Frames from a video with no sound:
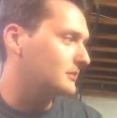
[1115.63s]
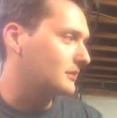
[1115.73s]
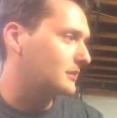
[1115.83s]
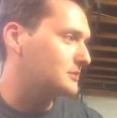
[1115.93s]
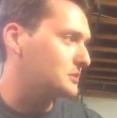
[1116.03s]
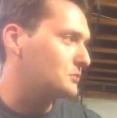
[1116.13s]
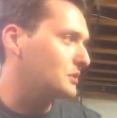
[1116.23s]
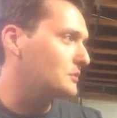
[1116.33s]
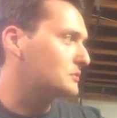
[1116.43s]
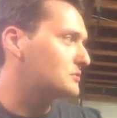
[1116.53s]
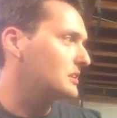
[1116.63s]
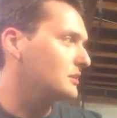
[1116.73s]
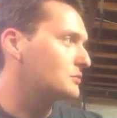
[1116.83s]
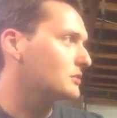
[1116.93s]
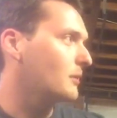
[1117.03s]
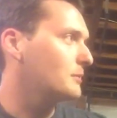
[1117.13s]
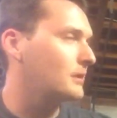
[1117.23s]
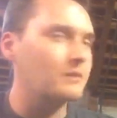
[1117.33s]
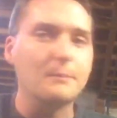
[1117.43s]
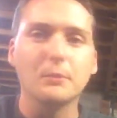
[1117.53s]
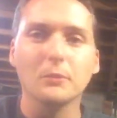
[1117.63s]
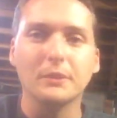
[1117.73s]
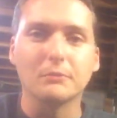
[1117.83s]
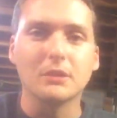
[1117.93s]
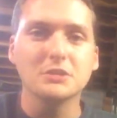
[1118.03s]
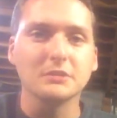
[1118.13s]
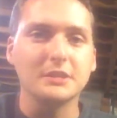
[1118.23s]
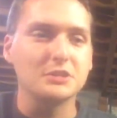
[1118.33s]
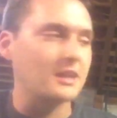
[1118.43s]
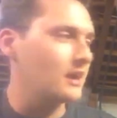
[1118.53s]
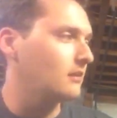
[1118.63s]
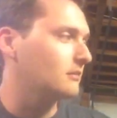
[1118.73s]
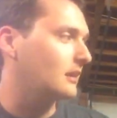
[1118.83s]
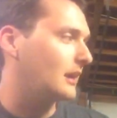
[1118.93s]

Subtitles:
because you can see, you saw me whenever I pulled the original engine out.